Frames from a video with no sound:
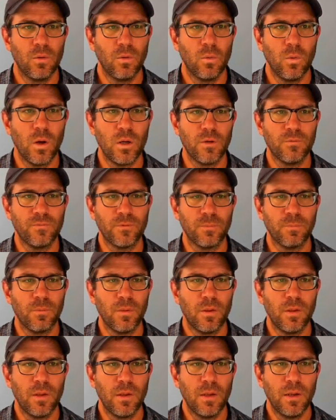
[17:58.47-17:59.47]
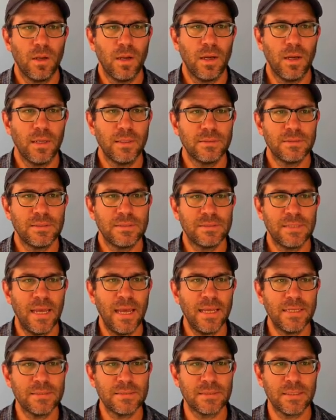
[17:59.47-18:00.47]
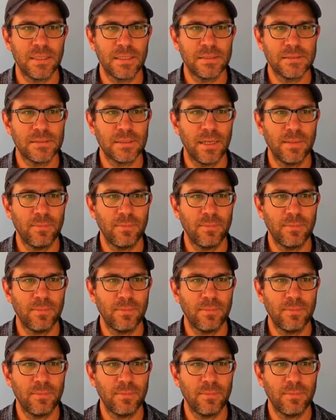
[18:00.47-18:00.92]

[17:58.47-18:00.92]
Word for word: Wonderful. Uh, to test this,